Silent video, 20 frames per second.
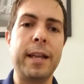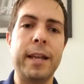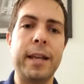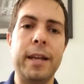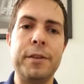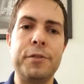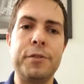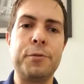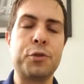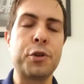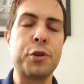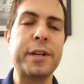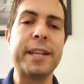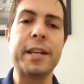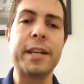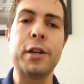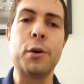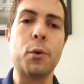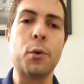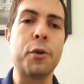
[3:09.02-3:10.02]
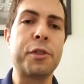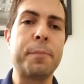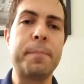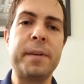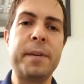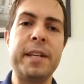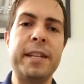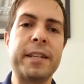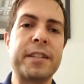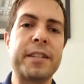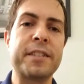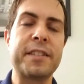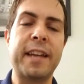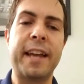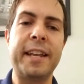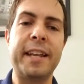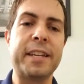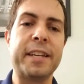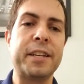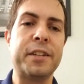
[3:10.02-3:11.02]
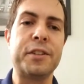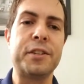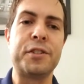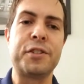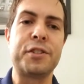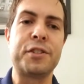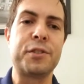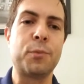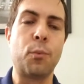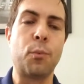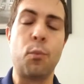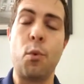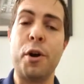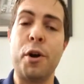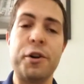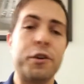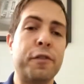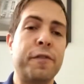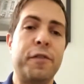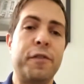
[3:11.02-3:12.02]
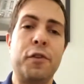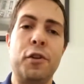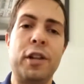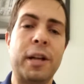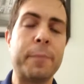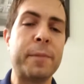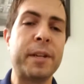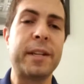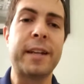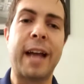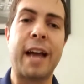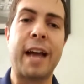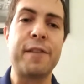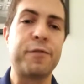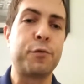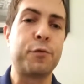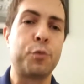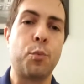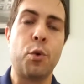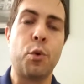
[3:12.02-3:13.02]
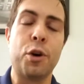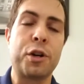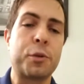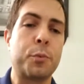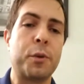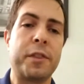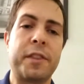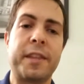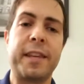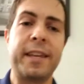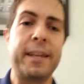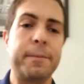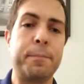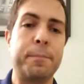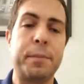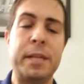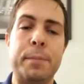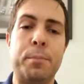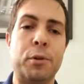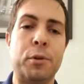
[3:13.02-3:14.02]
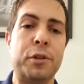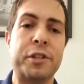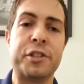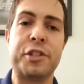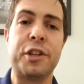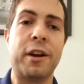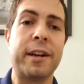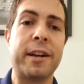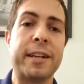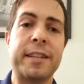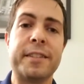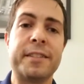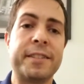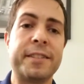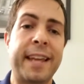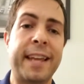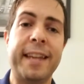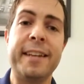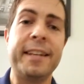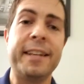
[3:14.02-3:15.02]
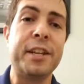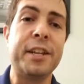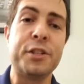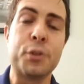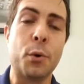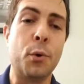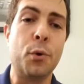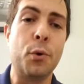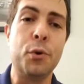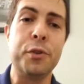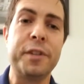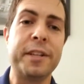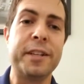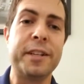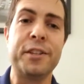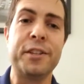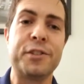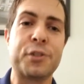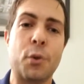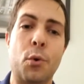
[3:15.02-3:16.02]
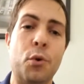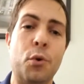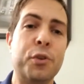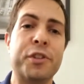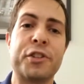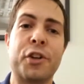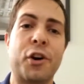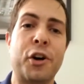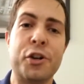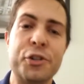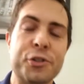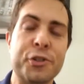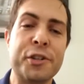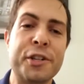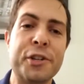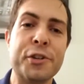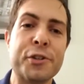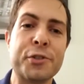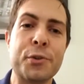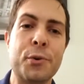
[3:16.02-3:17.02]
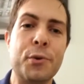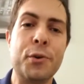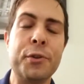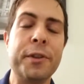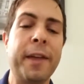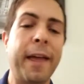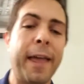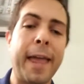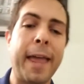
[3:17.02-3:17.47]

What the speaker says: And treating in an orthopedic setting is wonderful. I mean, I've worked with people as young as 10 days old and as old as 100 years old.